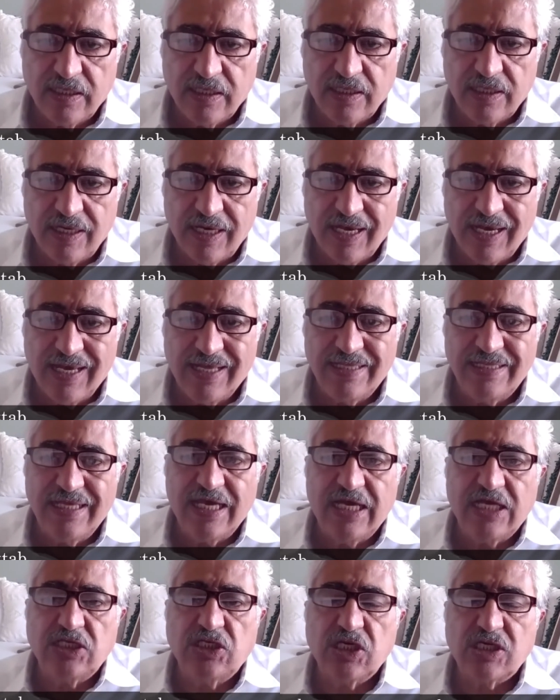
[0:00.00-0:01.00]

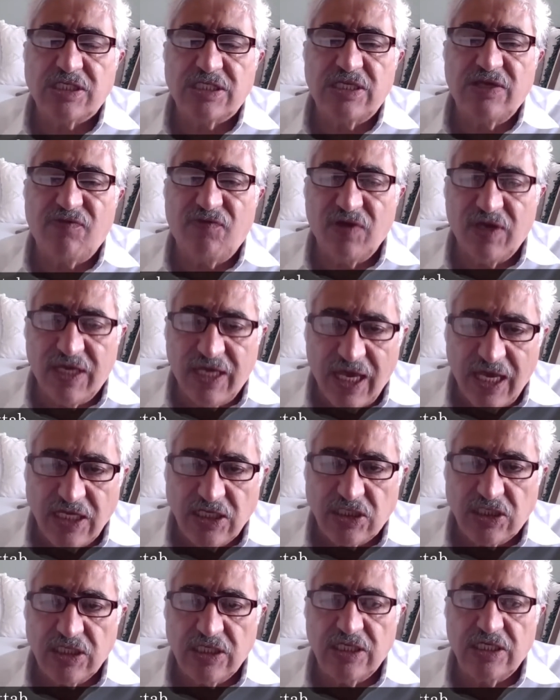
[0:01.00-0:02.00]
and a
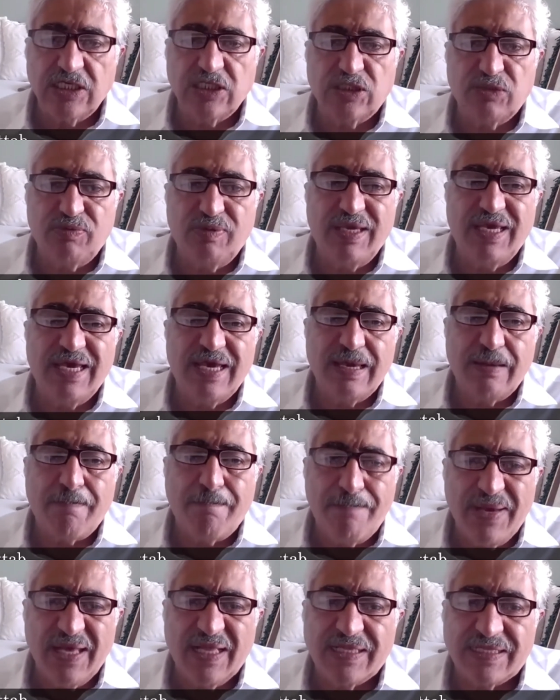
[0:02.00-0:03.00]
justification is
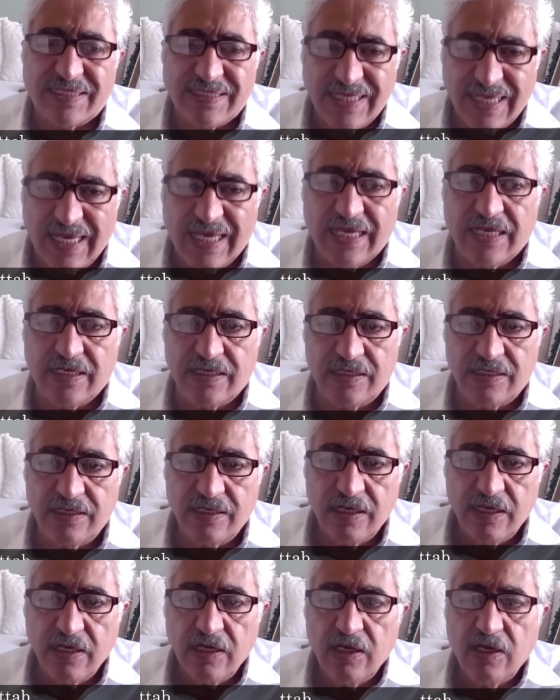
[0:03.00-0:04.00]
being built
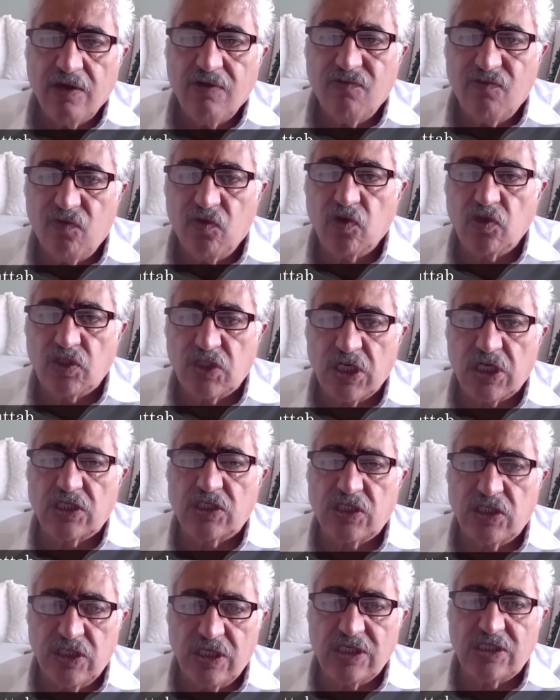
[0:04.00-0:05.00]
in for
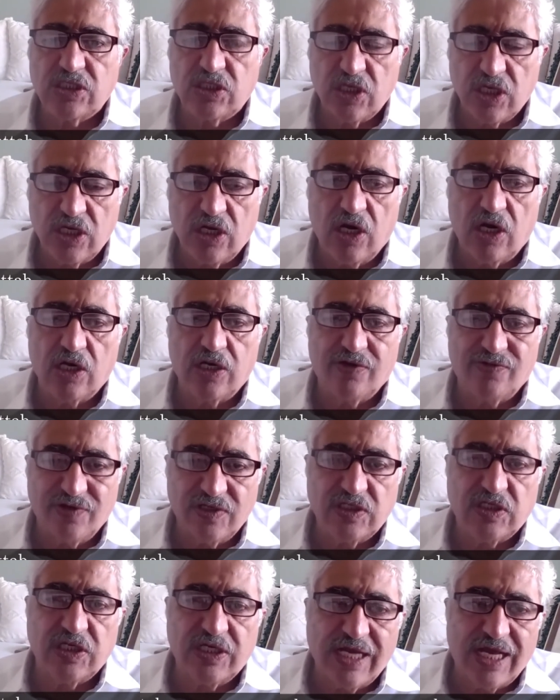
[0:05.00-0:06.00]
such disregard
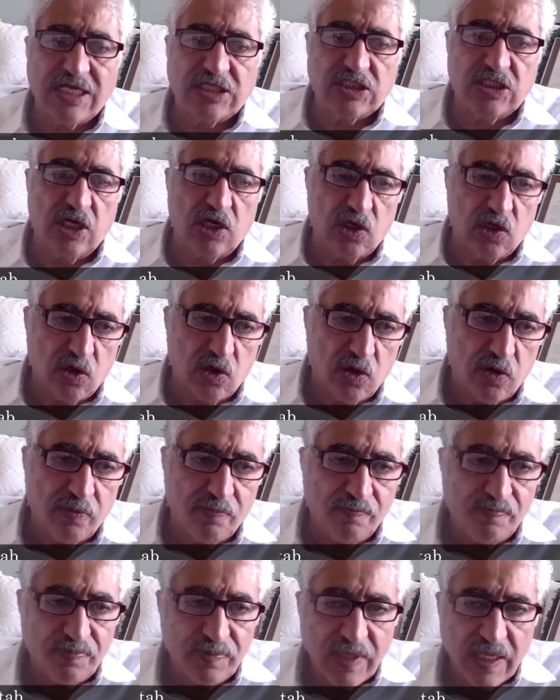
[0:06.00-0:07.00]
of international
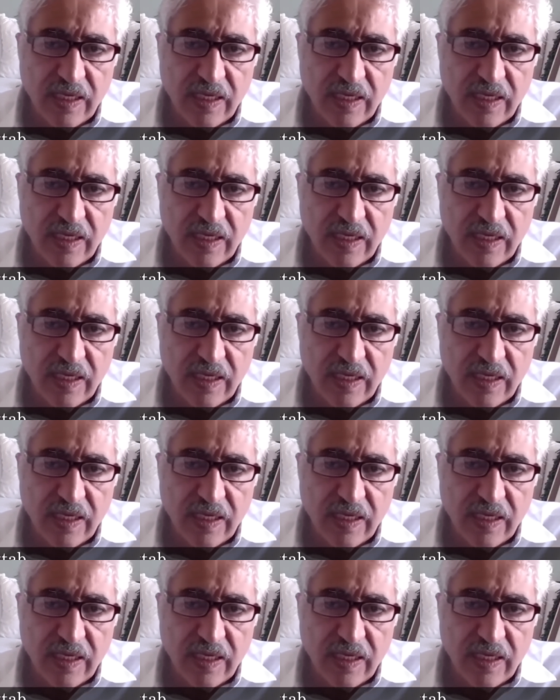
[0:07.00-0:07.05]
law.